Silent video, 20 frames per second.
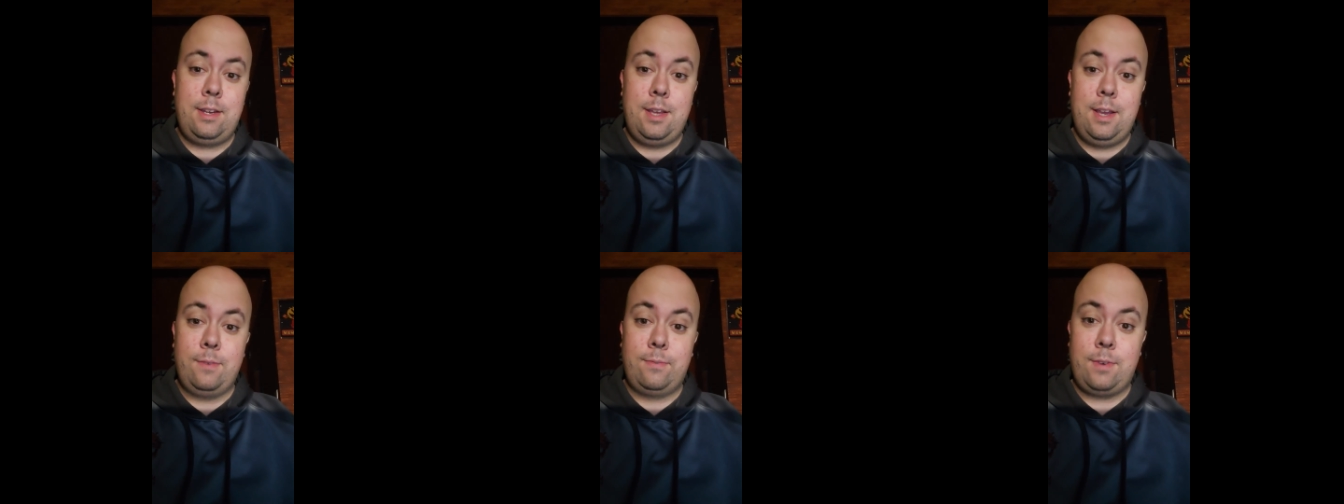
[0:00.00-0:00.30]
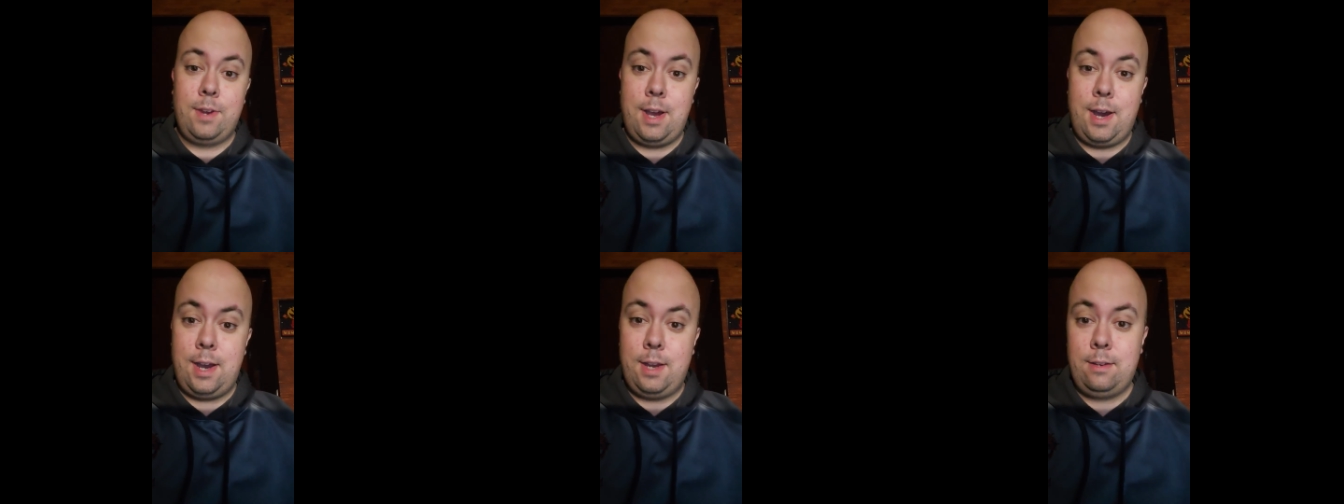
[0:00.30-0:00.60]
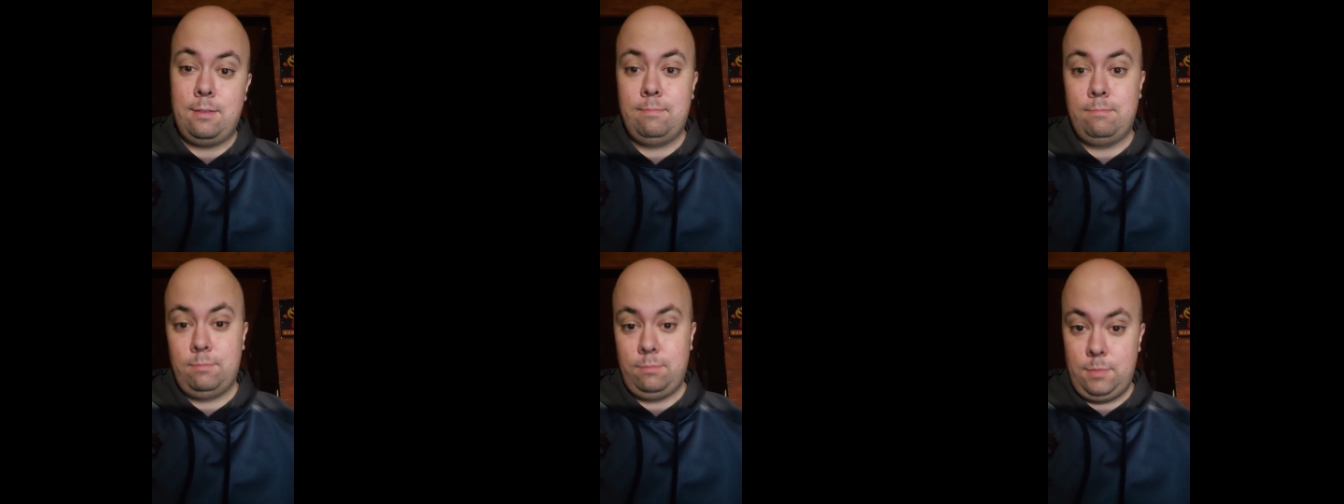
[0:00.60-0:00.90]
If not,
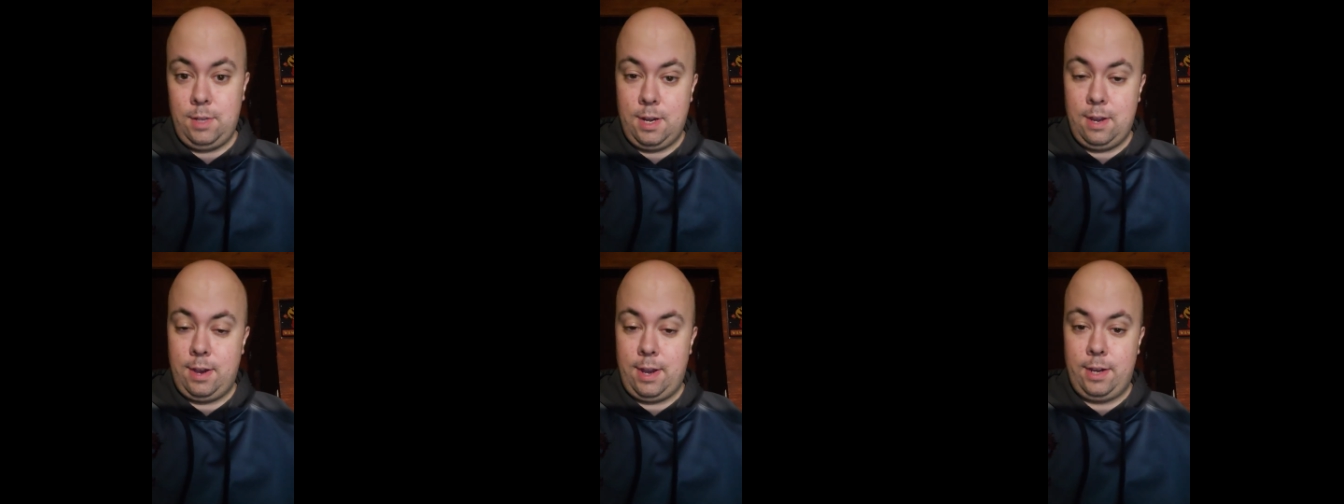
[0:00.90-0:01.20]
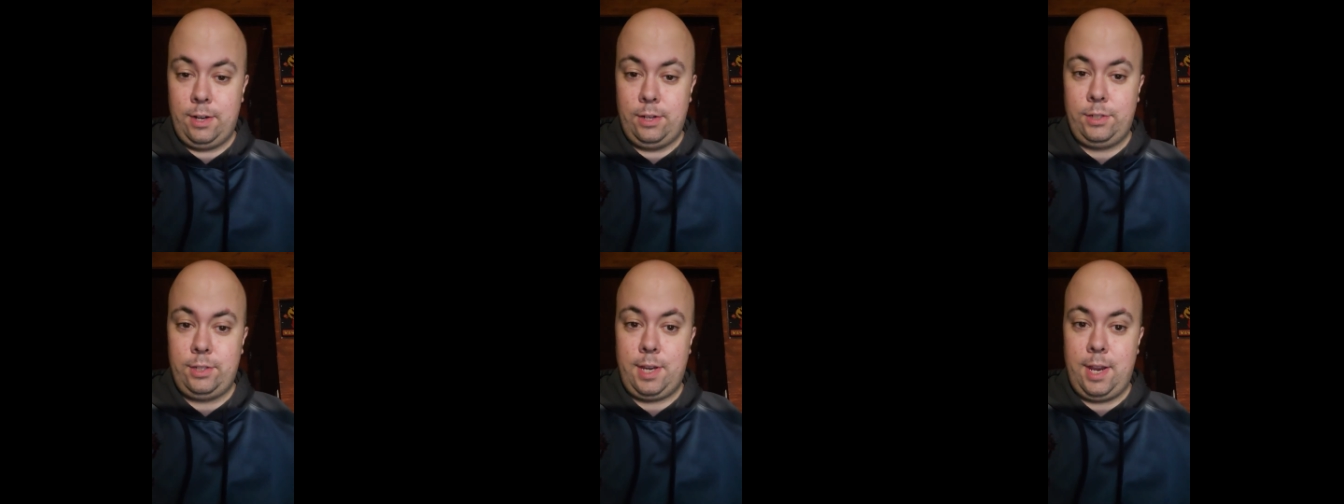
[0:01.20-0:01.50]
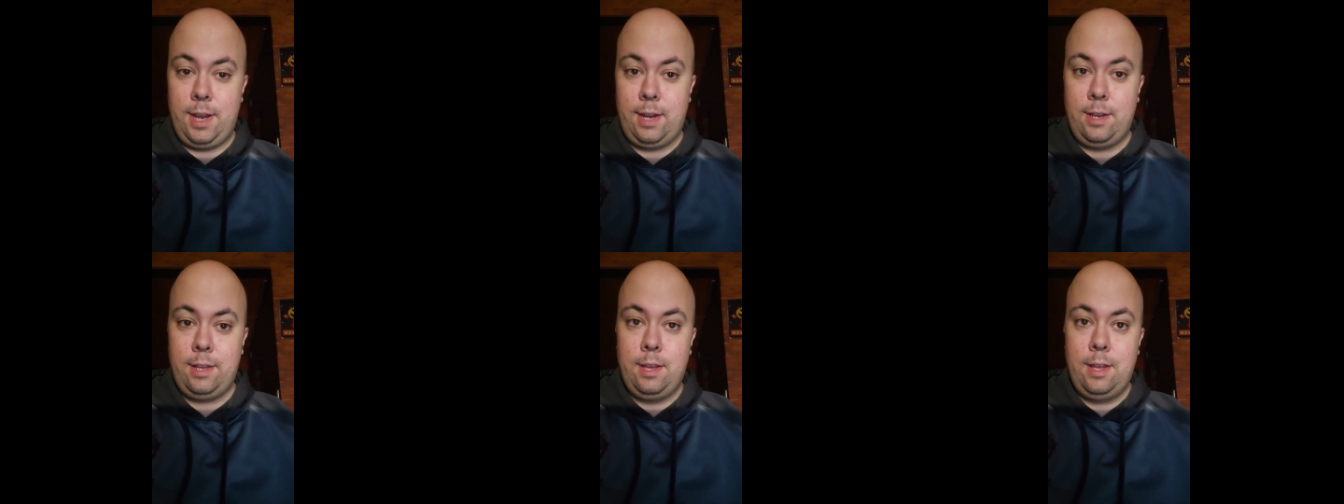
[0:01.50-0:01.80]
I
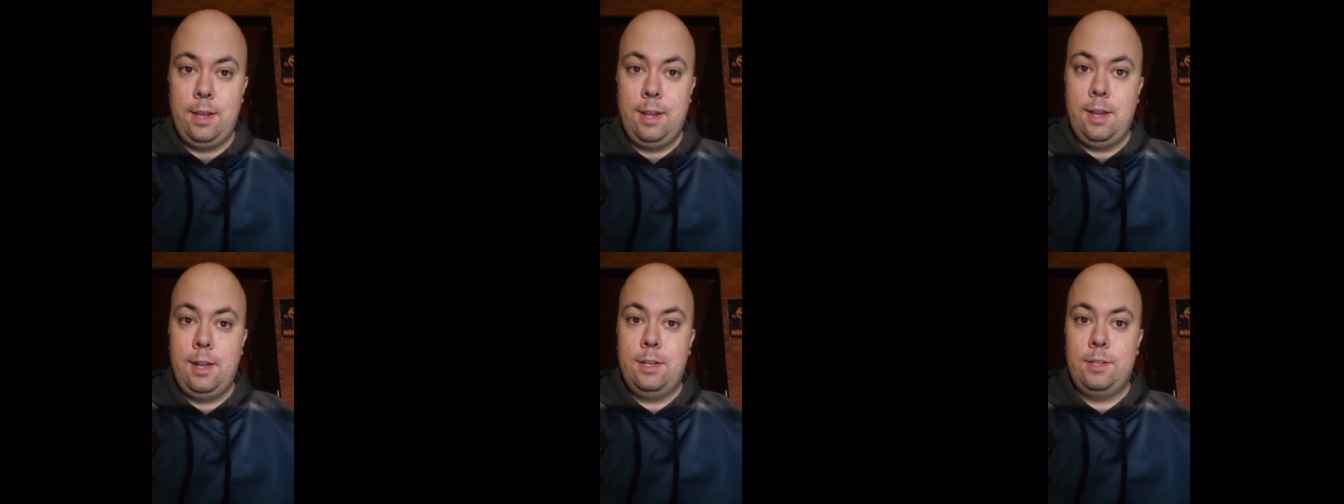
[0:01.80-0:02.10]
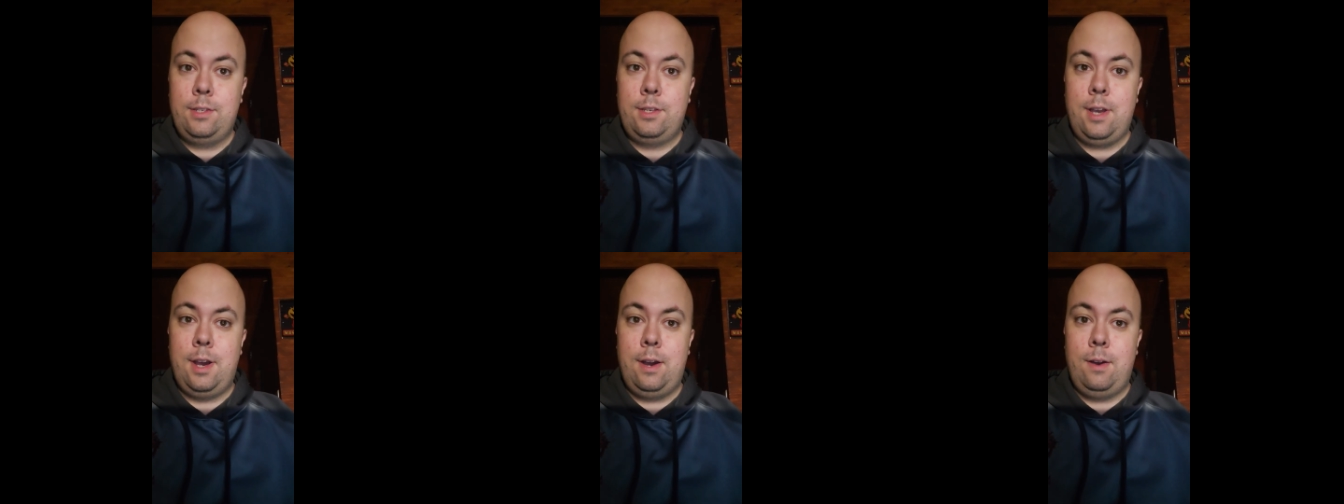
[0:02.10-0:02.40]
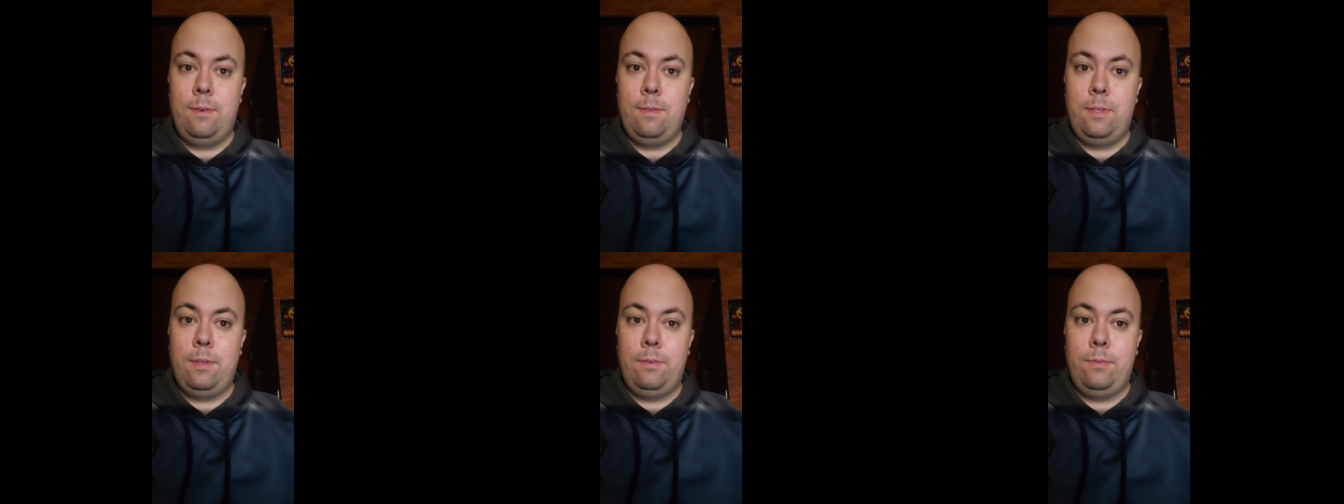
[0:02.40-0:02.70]
understand.
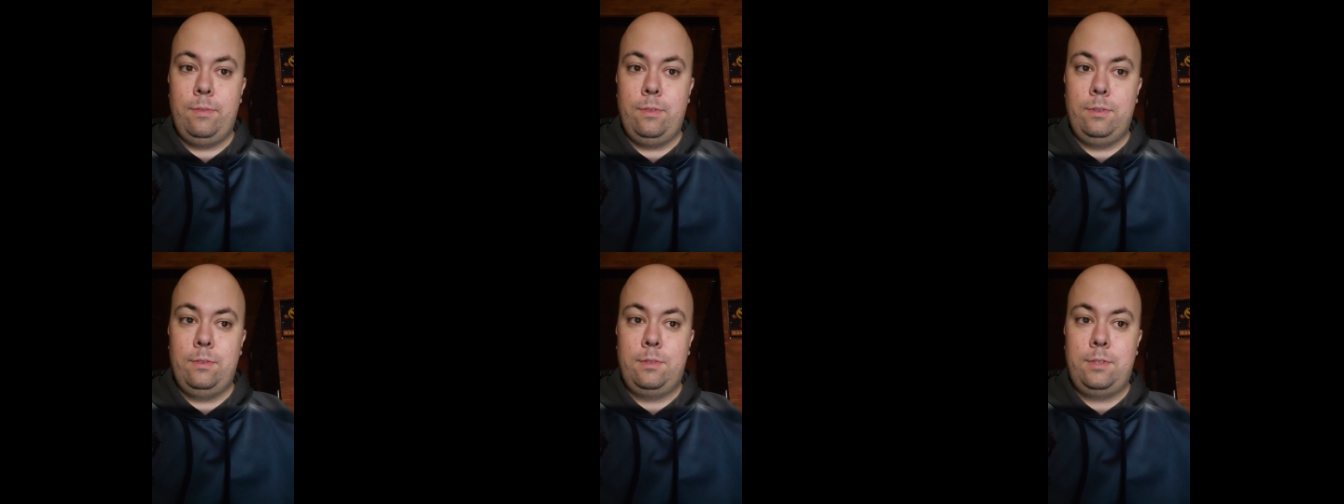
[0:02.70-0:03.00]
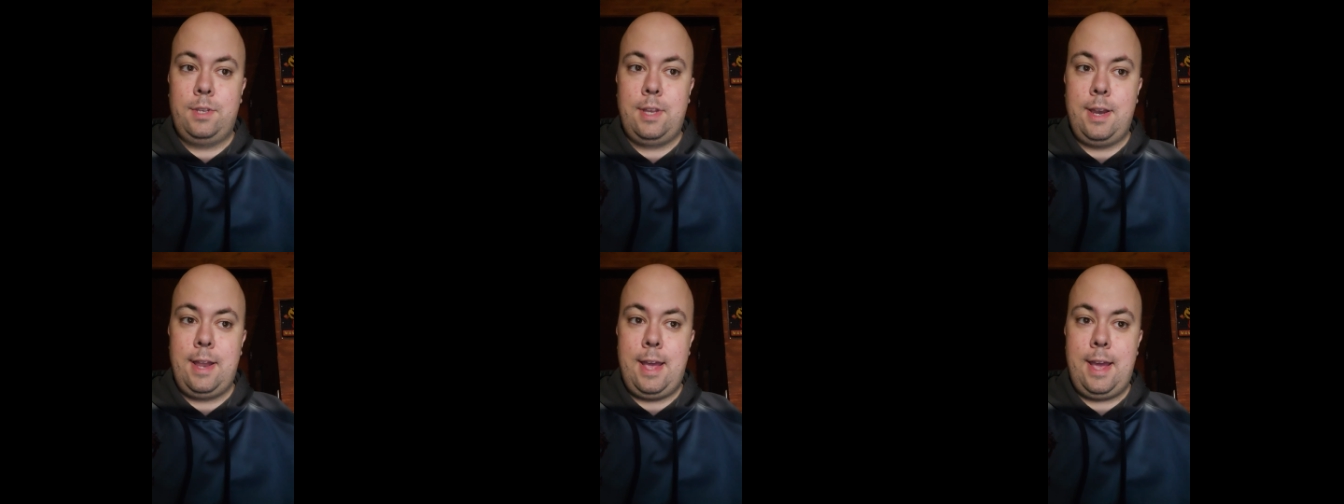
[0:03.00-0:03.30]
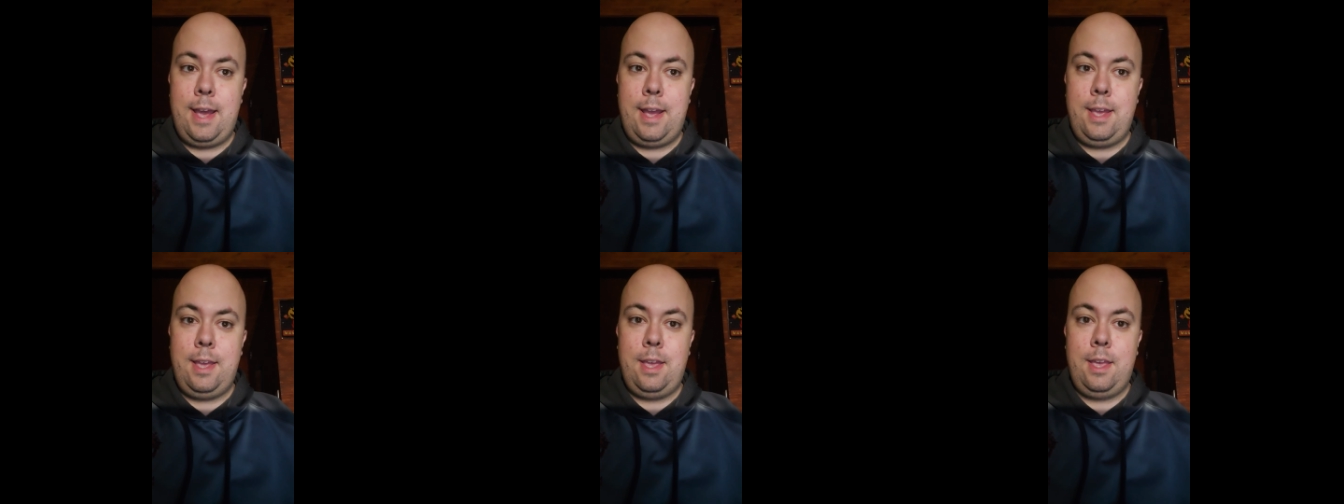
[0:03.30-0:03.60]
So
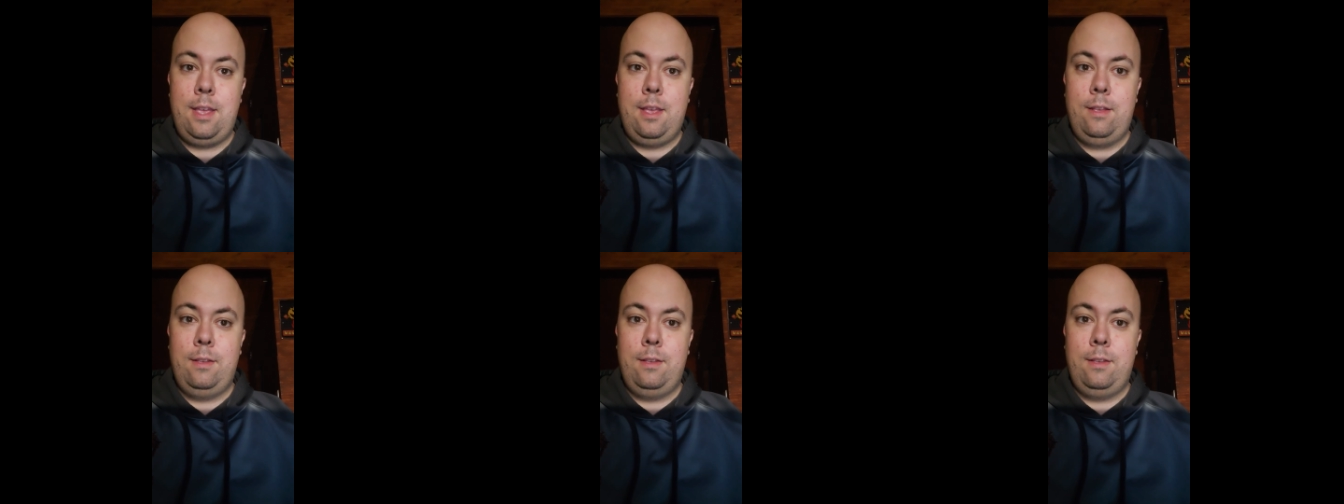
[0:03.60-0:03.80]
today's